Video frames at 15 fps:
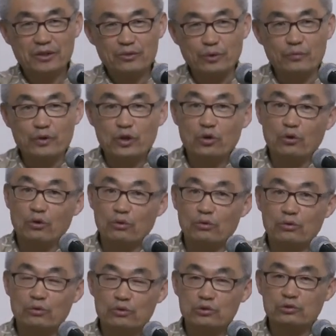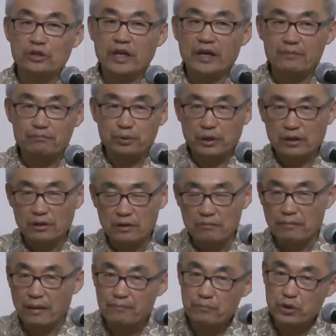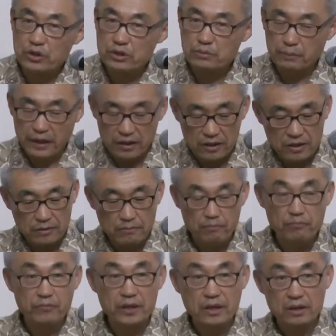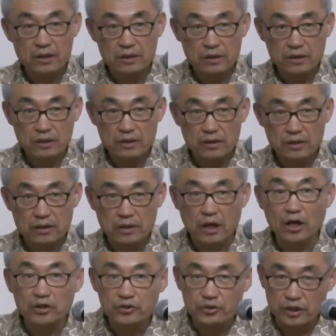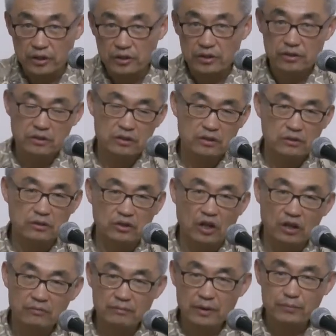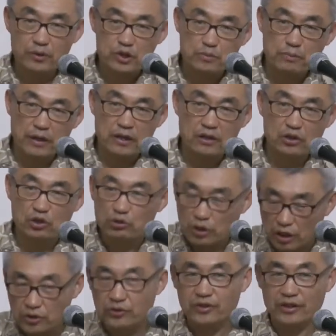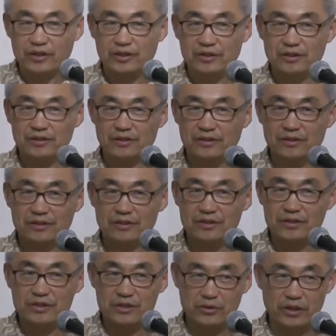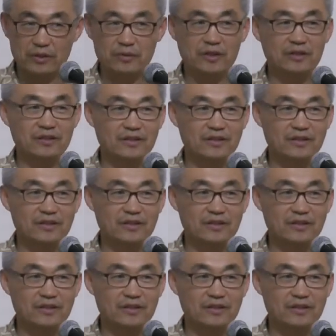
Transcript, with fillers: When we go to camp, members pay 100. Non-members pay 200. You see what I mean?